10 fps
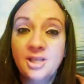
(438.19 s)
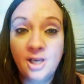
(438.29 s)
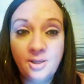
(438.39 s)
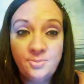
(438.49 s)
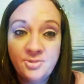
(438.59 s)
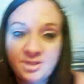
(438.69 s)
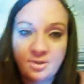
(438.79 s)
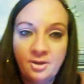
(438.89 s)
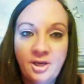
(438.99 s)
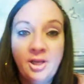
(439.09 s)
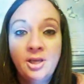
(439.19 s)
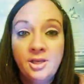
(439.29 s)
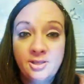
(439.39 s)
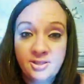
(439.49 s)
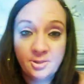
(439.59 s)
I'm sorry.
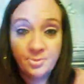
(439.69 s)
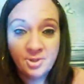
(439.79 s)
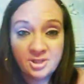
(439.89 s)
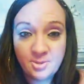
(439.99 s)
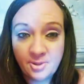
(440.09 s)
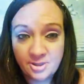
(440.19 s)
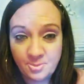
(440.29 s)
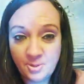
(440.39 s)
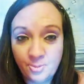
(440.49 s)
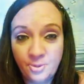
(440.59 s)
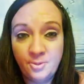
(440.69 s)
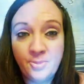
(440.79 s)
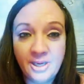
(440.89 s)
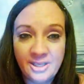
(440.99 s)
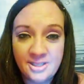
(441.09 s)
Something's about to be put
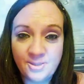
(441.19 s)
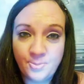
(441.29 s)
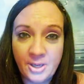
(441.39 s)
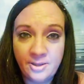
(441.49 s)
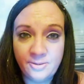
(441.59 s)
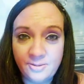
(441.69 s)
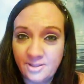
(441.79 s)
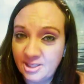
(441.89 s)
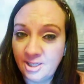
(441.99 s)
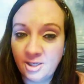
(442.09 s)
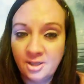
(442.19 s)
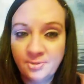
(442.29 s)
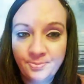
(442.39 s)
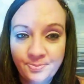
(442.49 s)
back into balance here.